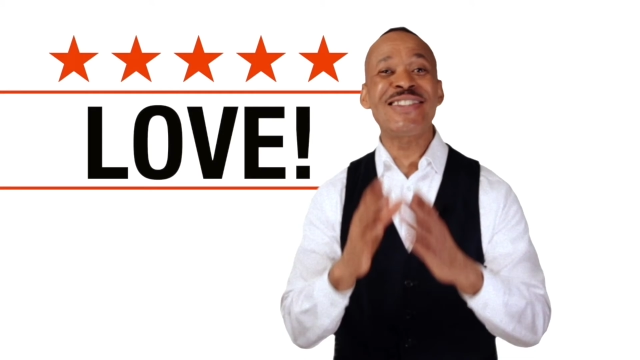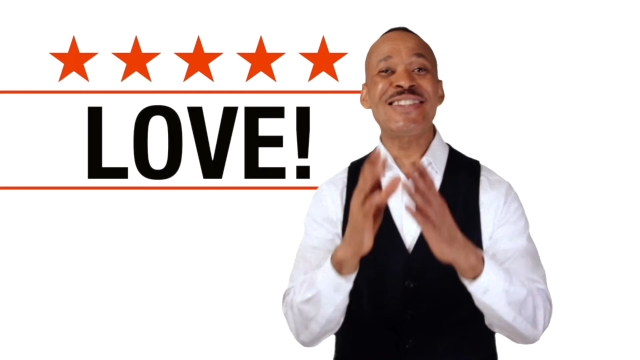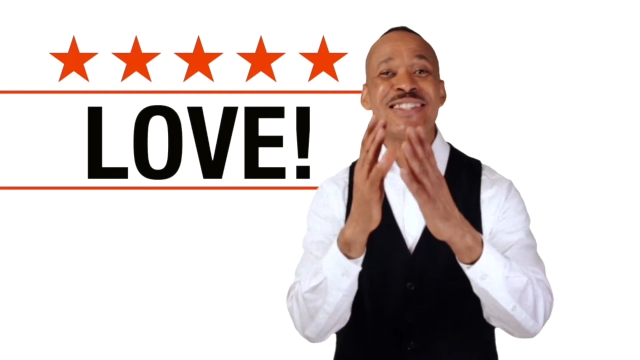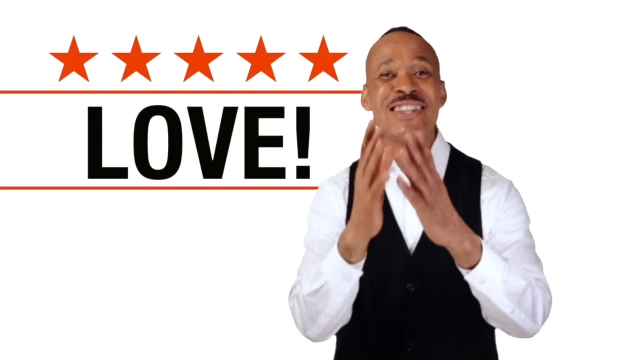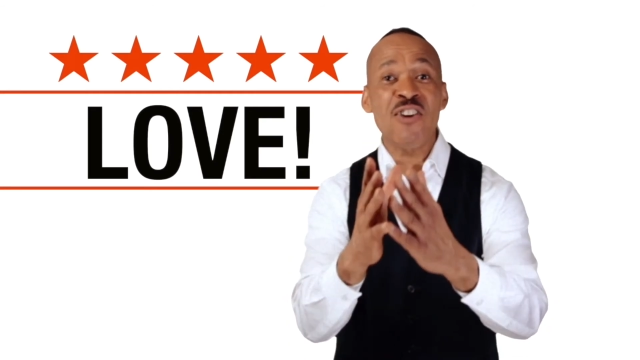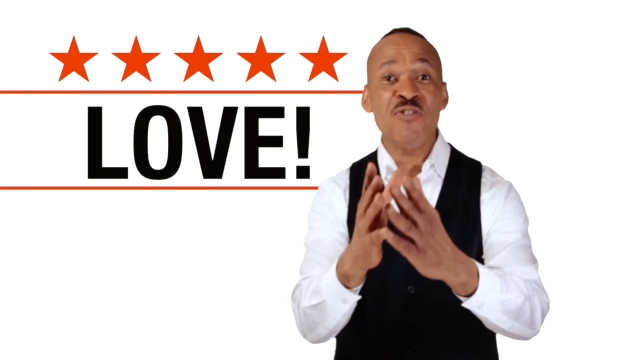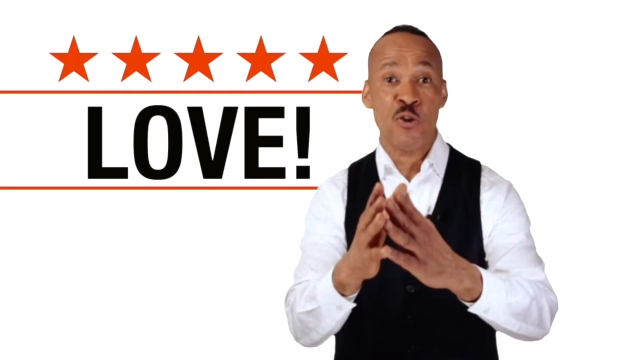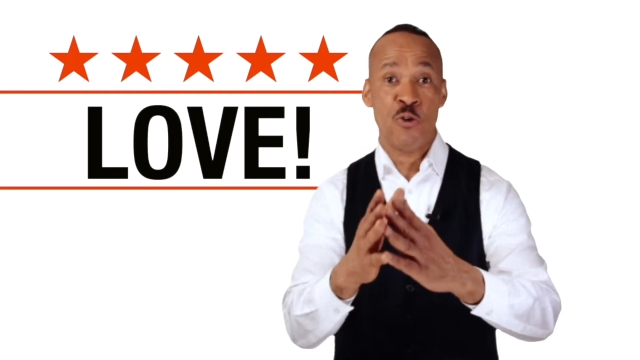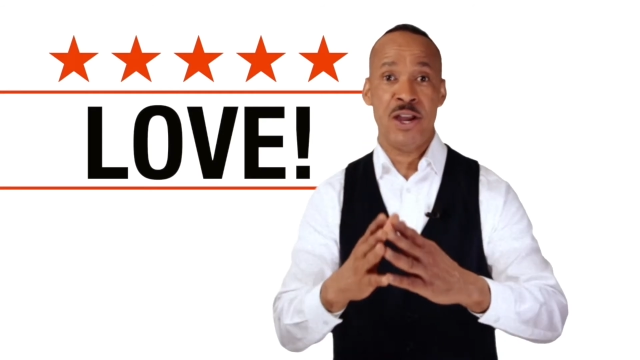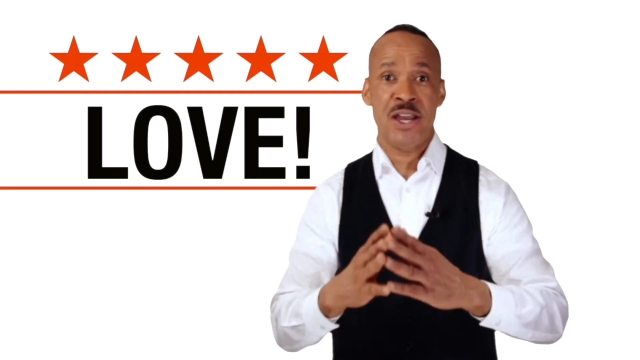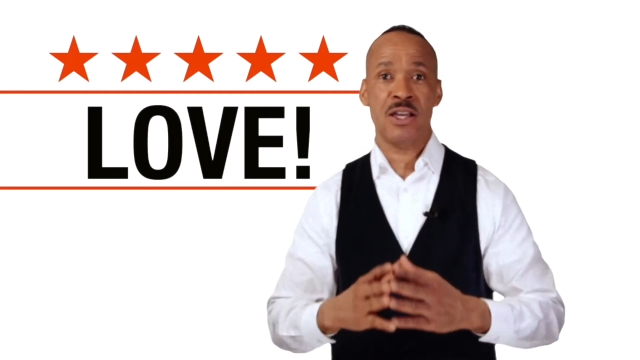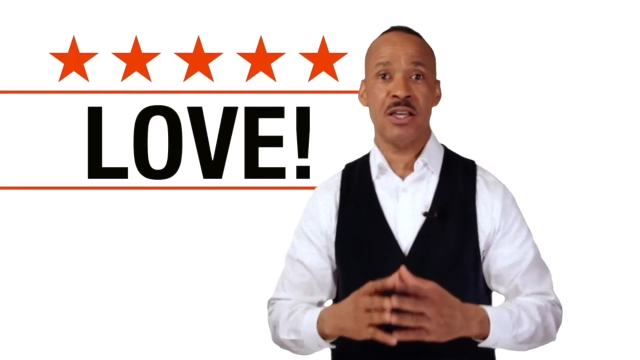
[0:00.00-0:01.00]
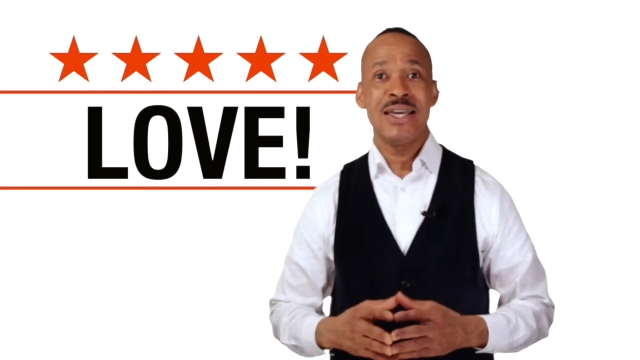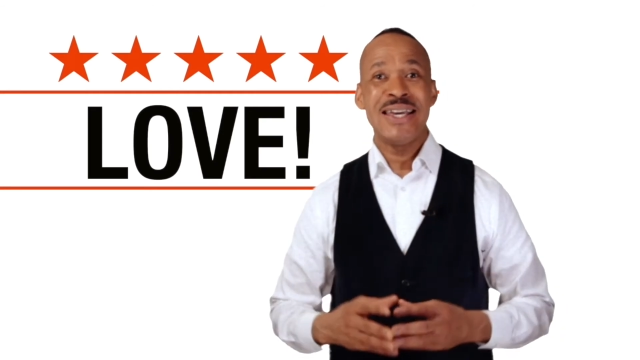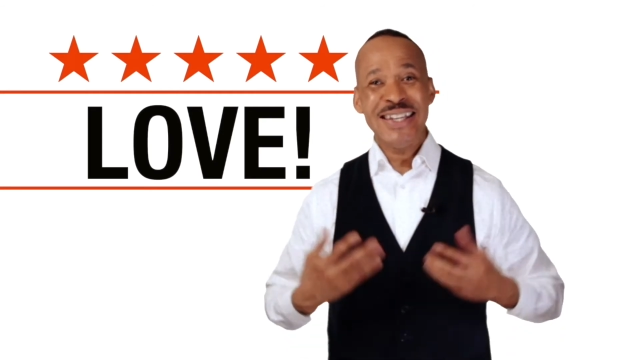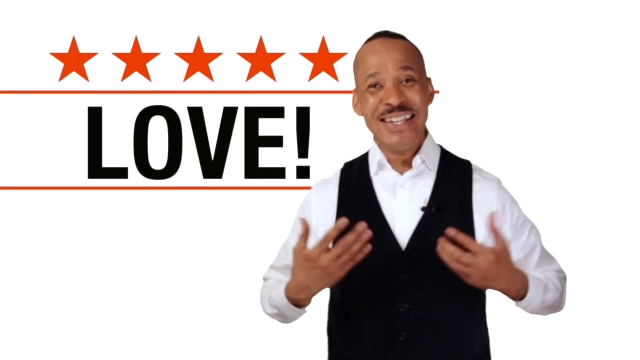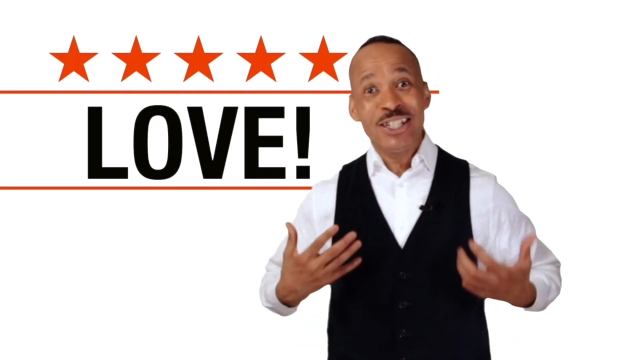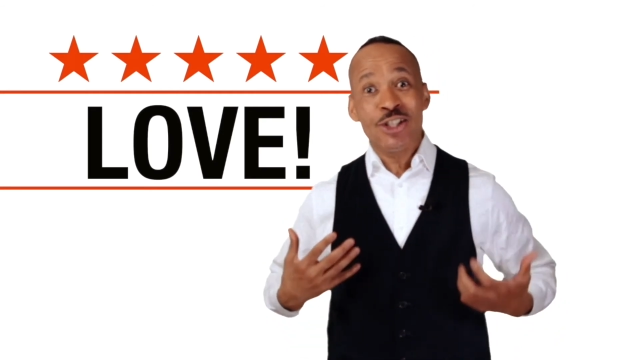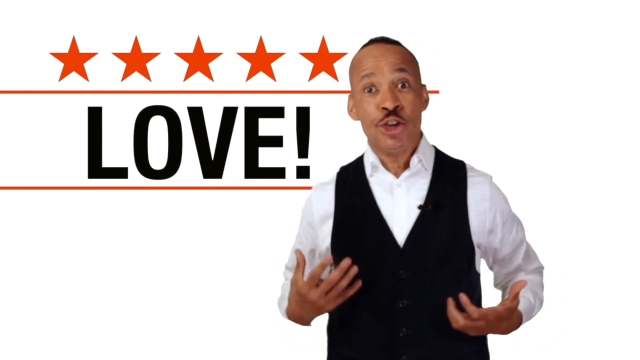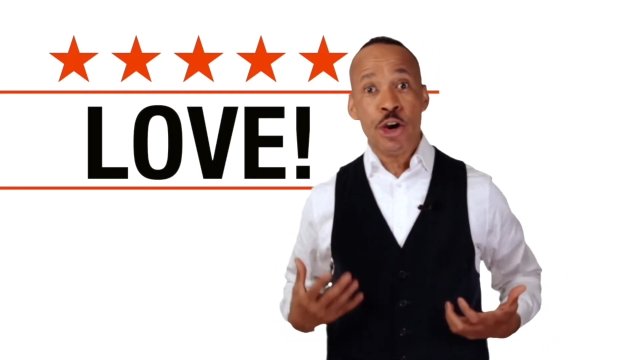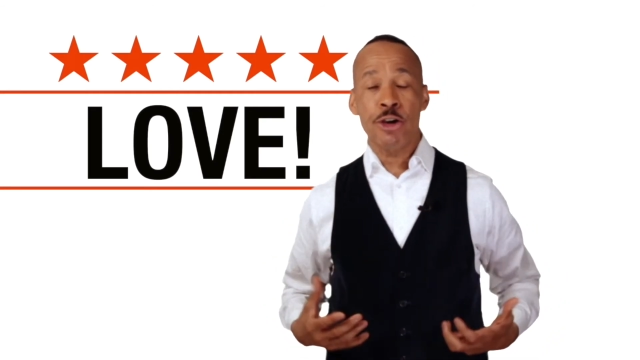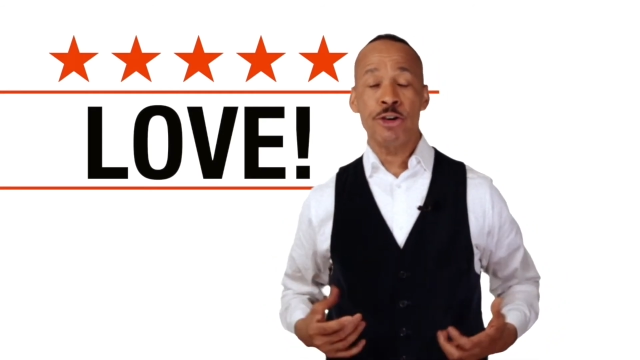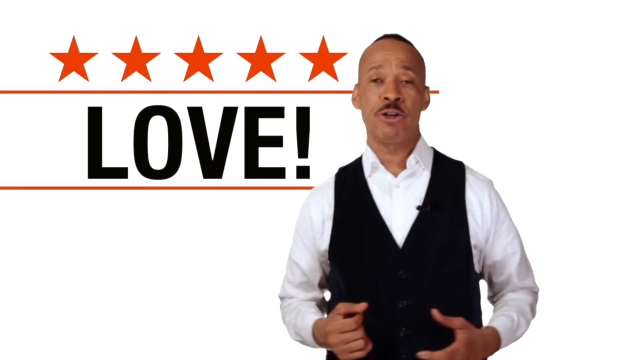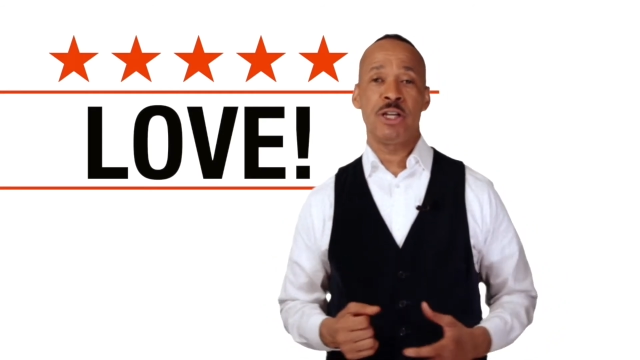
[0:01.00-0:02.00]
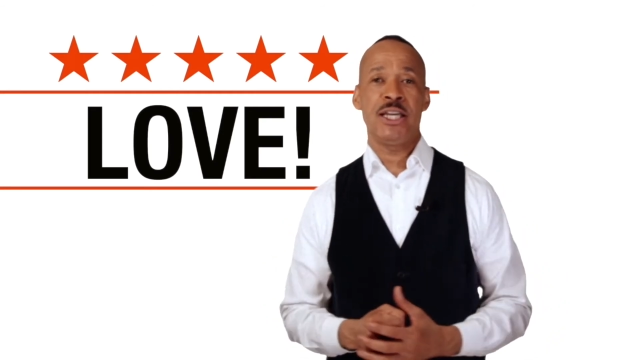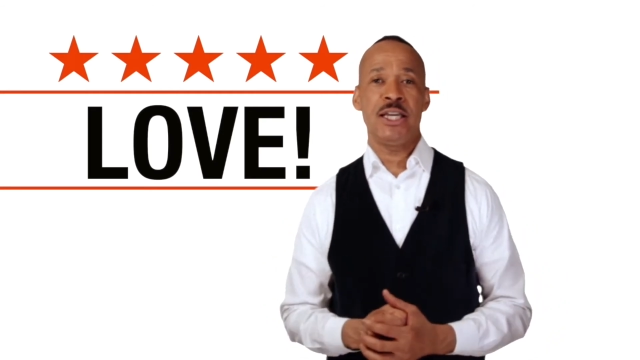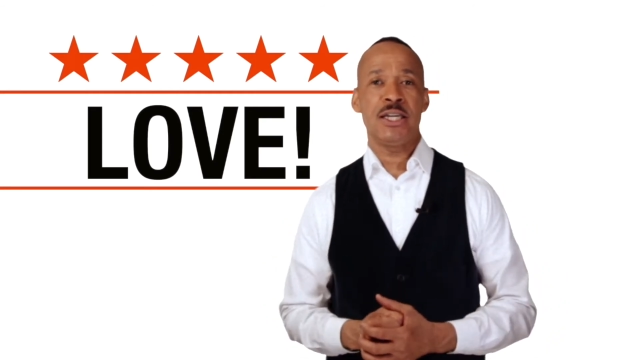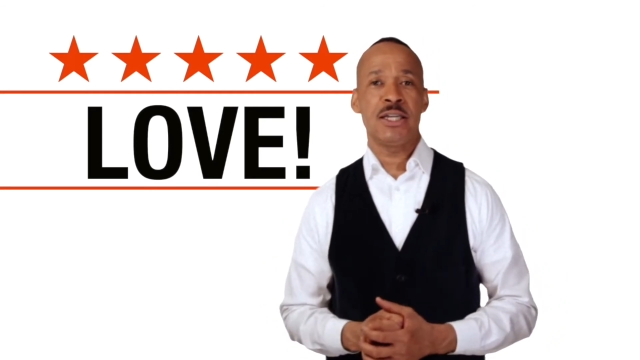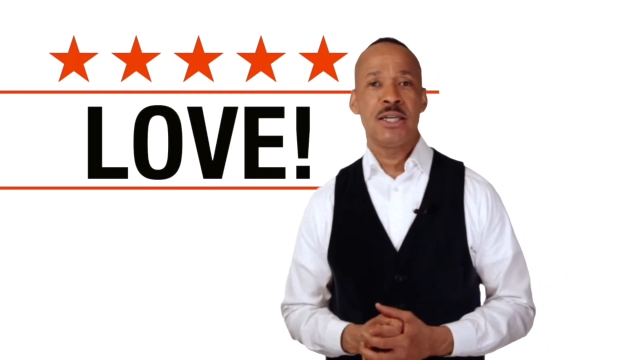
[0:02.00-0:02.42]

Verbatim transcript: suffering internally.